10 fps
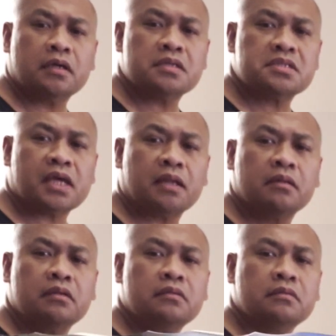
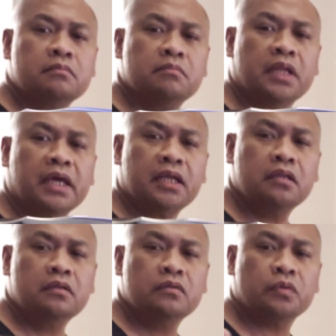satin
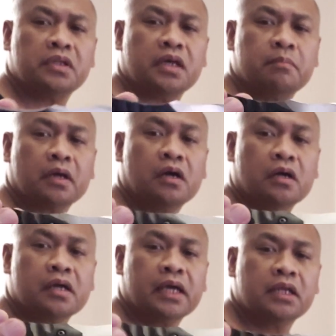blade with
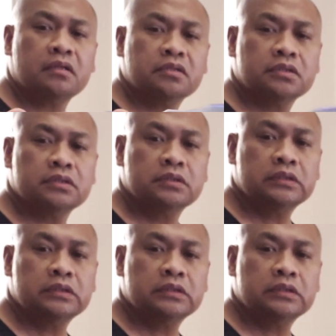micarta handles.